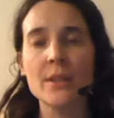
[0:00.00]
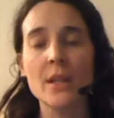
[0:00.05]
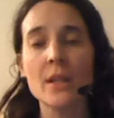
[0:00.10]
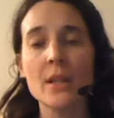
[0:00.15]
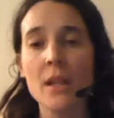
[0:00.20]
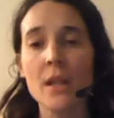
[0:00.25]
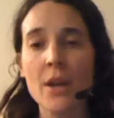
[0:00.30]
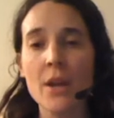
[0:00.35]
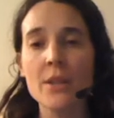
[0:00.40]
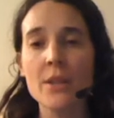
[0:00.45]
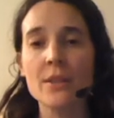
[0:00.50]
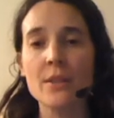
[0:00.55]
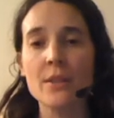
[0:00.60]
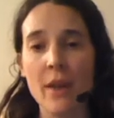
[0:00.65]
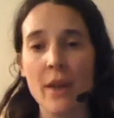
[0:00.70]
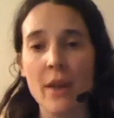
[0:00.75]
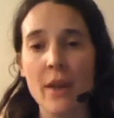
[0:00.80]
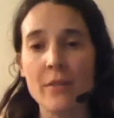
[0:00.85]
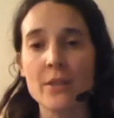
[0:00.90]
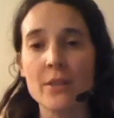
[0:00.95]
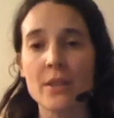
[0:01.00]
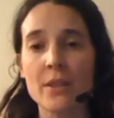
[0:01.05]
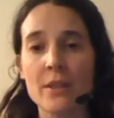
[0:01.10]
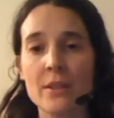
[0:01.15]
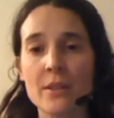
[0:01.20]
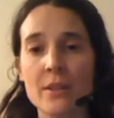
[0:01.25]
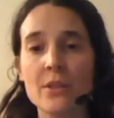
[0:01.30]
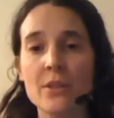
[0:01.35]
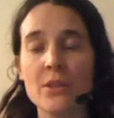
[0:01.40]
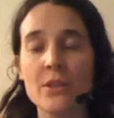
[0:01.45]
and loads of
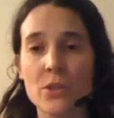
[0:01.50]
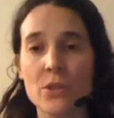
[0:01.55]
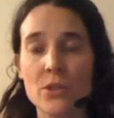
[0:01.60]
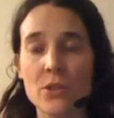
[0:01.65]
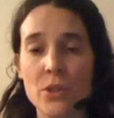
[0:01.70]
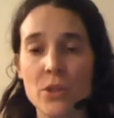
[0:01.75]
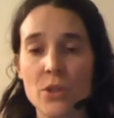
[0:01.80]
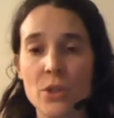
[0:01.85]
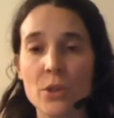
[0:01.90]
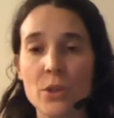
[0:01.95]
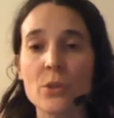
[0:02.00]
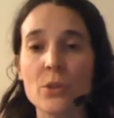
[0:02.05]
evidence to